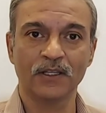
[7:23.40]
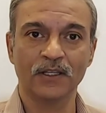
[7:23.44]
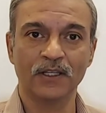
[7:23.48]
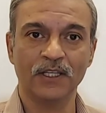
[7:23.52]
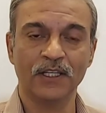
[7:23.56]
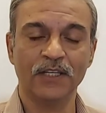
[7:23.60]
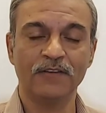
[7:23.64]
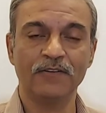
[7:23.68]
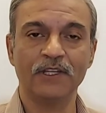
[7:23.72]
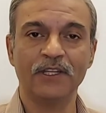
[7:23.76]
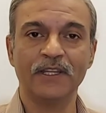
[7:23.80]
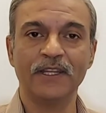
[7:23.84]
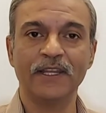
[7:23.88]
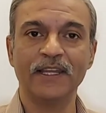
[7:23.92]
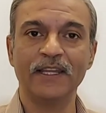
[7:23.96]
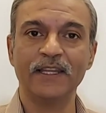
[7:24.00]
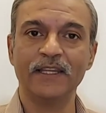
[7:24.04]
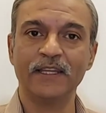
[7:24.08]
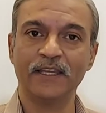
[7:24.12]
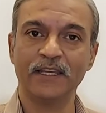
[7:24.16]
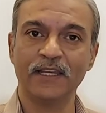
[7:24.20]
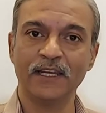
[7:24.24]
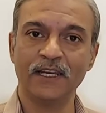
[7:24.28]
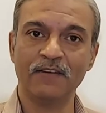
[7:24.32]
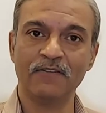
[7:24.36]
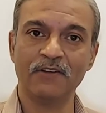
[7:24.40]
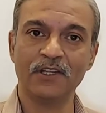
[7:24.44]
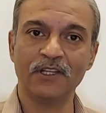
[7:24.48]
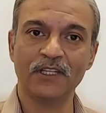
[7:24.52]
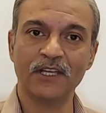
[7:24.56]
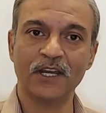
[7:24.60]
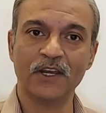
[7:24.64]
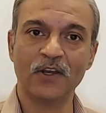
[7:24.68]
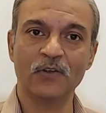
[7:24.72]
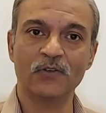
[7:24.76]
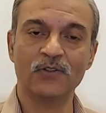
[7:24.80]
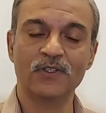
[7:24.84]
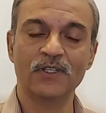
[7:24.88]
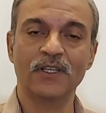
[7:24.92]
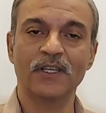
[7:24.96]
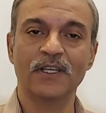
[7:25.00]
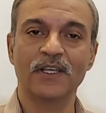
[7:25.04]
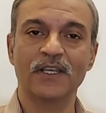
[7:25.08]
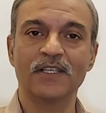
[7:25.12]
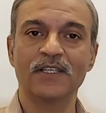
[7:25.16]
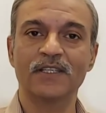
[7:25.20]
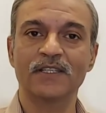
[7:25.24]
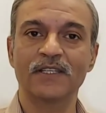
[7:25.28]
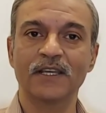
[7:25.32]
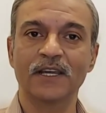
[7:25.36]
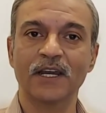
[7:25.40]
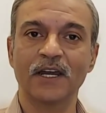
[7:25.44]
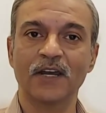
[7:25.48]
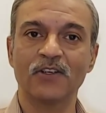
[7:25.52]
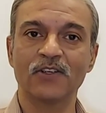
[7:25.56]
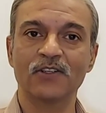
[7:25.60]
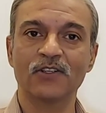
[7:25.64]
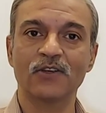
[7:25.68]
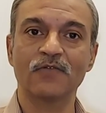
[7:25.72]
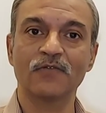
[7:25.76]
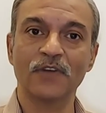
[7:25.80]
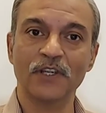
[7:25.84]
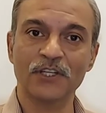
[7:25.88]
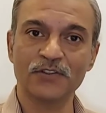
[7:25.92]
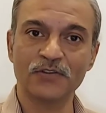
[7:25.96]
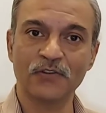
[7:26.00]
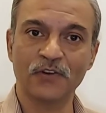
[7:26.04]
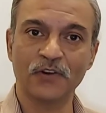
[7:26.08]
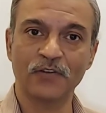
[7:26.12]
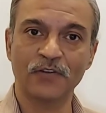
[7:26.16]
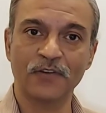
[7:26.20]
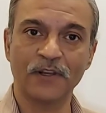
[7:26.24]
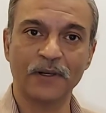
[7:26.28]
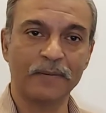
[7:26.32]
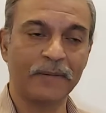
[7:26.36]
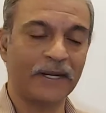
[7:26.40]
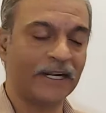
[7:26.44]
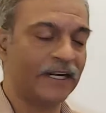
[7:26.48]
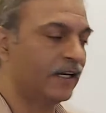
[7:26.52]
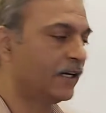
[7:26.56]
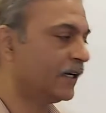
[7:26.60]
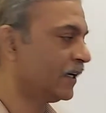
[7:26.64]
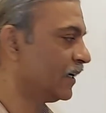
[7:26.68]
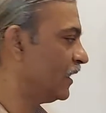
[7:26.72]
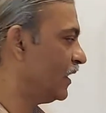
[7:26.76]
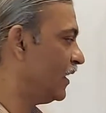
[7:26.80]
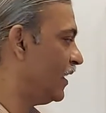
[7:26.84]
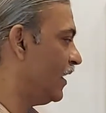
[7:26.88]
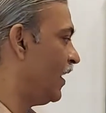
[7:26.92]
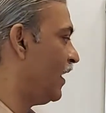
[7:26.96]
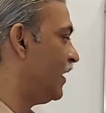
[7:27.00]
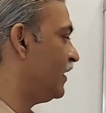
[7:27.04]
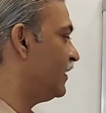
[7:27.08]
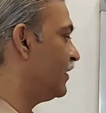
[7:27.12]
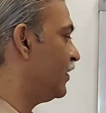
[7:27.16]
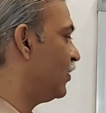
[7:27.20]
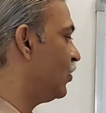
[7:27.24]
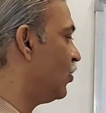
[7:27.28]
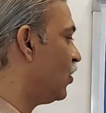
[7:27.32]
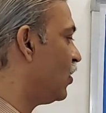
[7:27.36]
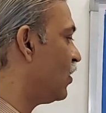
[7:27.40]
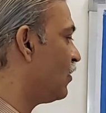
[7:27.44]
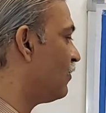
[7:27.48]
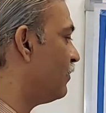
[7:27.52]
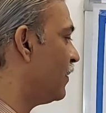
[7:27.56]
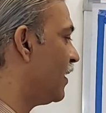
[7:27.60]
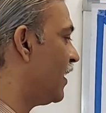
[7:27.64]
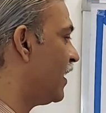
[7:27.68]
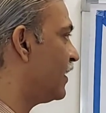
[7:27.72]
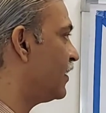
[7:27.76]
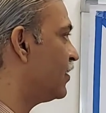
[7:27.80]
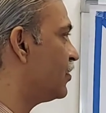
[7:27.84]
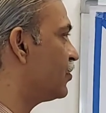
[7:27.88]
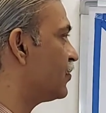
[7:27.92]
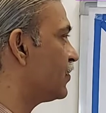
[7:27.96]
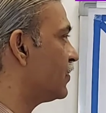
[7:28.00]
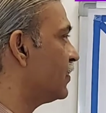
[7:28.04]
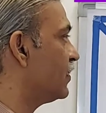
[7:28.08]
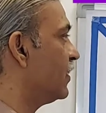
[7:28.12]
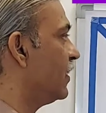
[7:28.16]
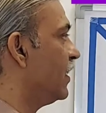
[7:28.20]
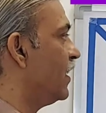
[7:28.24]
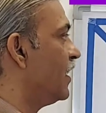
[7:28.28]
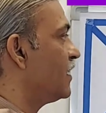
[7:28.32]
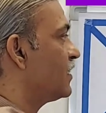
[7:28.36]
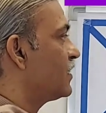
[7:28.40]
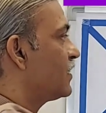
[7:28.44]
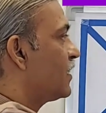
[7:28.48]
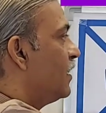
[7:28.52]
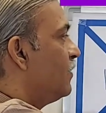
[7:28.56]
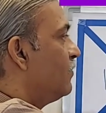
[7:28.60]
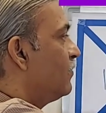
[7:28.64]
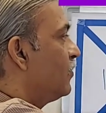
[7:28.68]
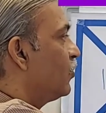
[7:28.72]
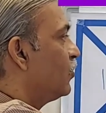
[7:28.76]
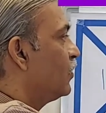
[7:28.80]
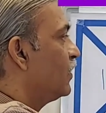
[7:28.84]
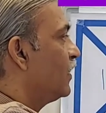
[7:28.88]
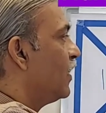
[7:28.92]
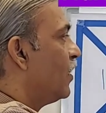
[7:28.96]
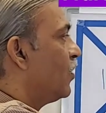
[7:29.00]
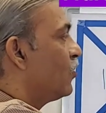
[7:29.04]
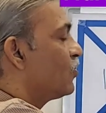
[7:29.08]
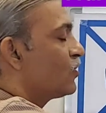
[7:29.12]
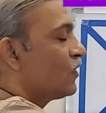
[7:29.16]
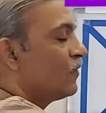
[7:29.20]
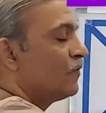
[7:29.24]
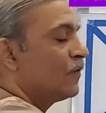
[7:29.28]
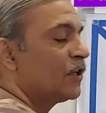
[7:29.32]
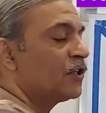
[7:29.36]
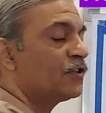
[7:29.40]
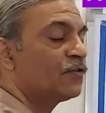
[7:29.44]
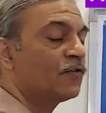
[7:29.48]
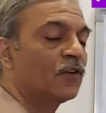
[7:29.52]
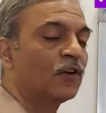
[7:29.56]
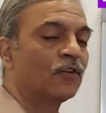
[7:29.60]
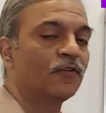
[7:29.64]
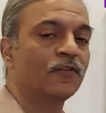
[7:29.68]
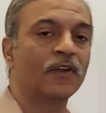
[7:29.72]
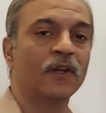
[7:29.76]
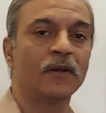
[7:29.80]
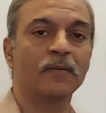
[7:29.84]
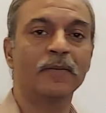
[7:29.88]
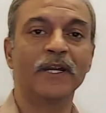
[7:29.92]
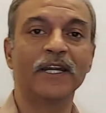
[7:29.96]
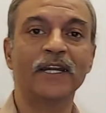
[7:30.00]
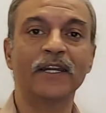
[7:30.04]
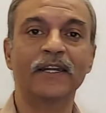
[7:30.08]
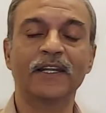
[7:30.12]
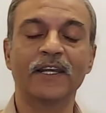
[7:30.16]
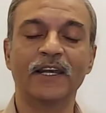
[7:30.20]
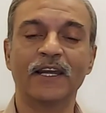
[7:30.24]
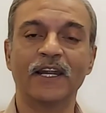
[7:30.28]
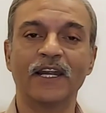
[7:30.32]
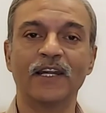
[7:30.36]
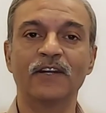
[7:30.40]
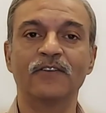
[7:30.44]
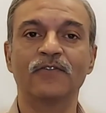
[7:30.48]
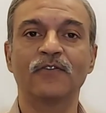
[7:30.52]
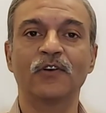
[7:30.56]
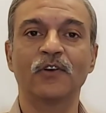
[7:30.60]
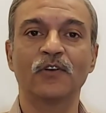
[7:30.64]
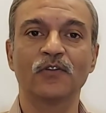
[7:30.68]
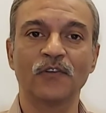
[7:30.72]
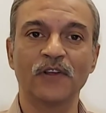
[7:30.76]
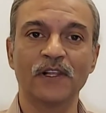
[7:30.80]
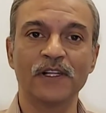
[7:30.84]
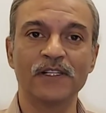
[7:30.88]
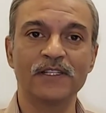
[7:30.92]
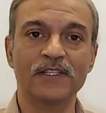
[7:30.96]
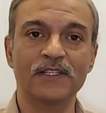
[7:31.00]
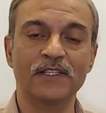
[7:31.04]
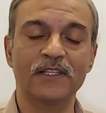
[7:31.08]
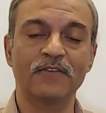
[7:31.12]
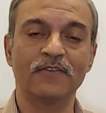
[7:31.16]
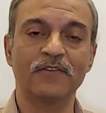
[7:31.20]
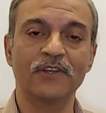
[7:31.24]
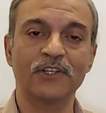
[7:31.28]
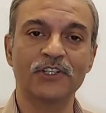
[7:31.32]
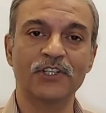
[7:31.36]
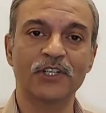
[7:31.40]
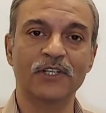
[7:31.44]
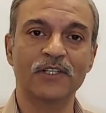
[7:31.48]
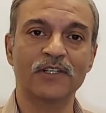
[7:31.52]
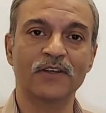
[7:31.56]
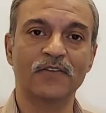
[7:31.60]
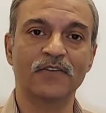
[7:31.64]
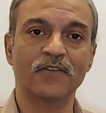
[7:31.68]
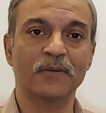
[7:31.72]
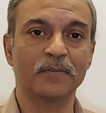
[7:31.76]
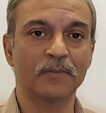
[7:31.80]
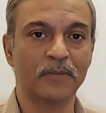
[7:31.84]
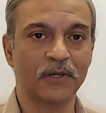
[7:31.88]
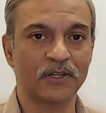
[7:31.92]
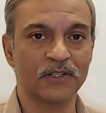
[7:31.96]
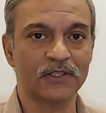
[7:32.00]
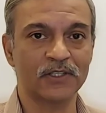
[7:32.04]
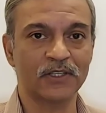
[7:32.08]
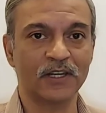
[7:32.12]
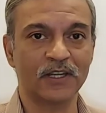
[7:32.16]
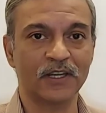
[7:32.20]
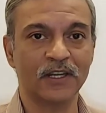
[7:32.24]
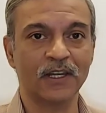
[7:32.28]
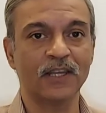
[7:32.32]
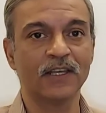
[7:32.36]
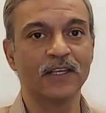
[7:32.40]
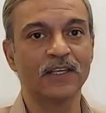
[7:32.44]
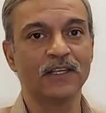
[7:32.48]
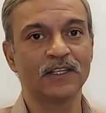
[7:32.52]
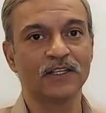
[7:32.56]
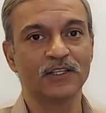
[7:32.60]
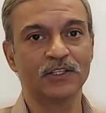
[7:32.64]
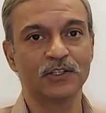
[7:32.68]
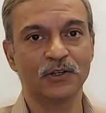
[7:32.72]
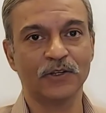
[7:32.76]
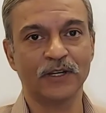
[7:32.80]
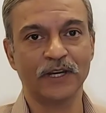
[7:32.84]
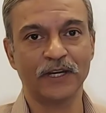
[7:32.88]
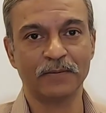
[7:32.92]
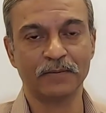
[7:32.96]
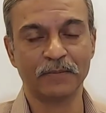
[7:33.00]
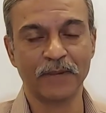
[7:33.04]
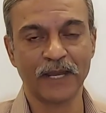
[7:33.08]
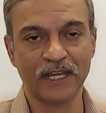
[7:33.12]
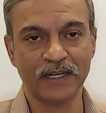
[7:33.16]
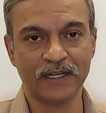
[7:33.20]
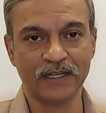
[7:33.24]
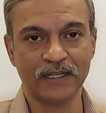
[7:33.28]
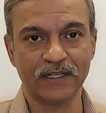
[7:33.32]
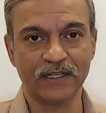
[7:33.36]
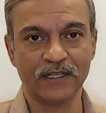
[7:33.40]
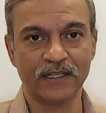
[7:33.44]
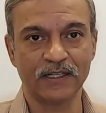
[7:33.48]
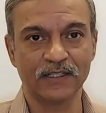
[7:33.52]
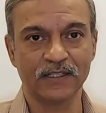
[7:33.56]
Even then, the 11th house is the house of wish fulfillment and the Lord of marriage has come to the house of wish fulfillment and fulfills the wishes of the person to get married.